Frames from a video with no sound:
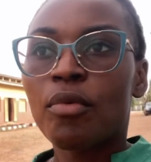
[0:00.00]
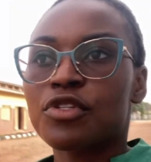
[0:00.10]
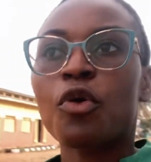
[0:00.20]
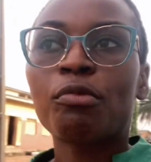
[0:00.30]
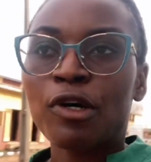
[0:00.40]

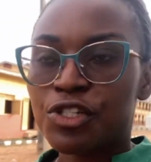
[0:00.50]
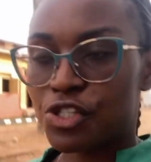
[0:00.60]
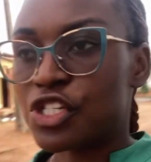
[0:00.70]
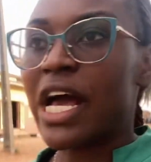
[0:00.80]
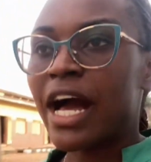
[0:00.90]
so
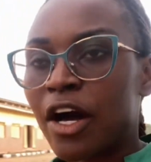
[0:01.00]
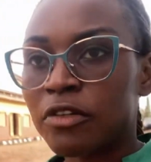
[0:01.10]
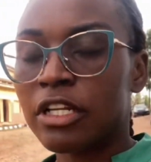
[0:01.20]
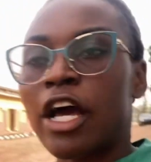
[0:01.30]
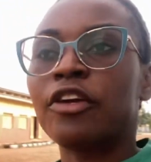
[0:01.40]
much
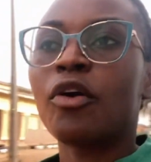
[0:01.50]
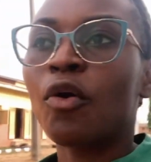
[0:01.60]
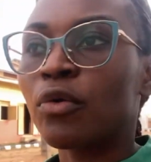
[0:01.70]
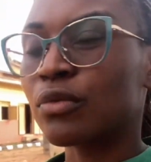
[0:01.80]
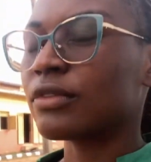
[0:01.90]
down and
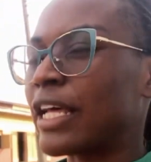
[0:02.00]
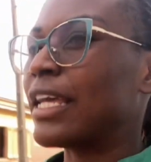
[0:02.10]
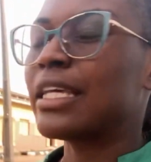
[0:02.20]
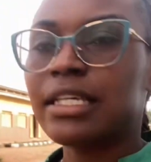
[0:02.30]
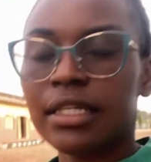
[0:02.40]
all
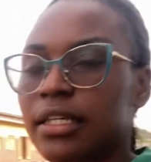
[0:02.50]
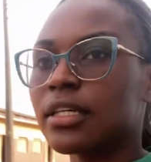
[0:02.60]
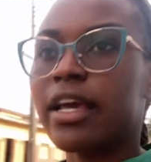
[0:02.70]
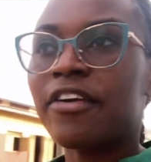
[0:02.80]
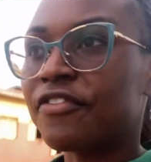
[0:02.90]
like
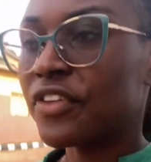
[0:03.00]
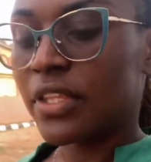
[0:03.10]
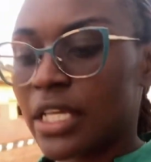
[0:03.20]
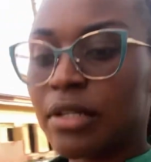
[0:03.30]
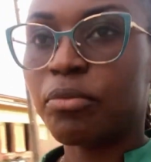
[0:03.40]

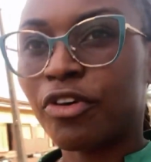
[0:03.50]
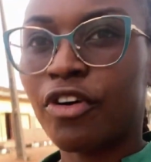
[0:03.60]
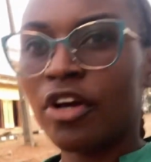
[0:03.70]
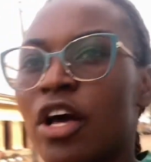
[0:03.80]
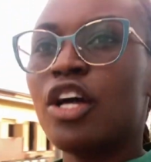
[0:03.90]
everything
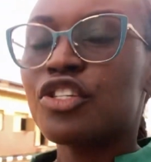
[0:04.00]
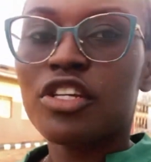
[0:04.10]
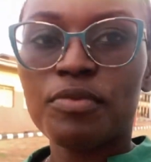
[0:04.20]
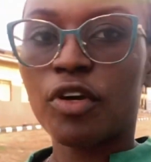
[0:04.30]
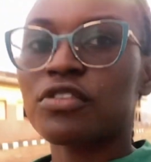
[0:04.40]
but
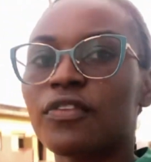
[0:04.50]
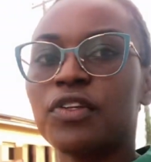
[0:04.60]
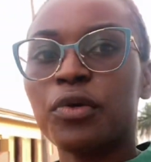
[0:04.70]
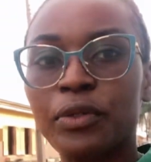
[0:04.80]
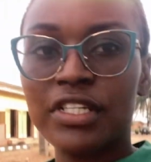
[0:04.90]
just because of
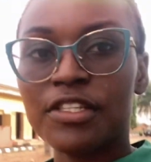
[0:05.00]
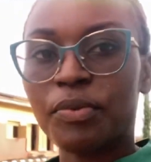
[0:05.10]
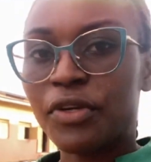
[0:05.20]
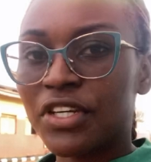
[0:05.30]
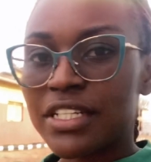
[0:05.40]
the Holy
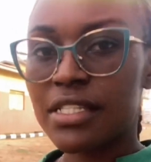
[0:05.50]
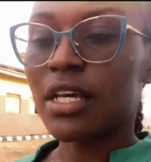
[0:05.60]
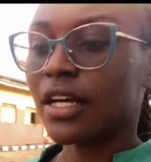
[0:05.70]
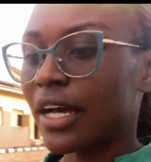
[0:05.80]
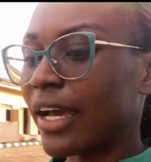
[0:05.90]
Spirit.
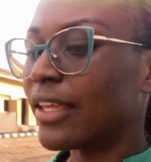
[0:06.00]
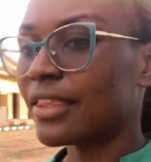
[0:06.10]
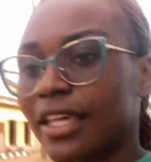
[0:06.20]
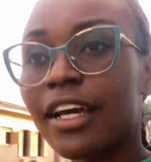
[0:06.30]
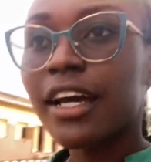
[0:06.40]
I
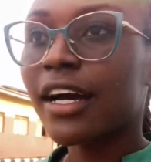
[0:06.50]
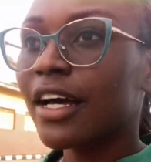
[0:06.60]
think,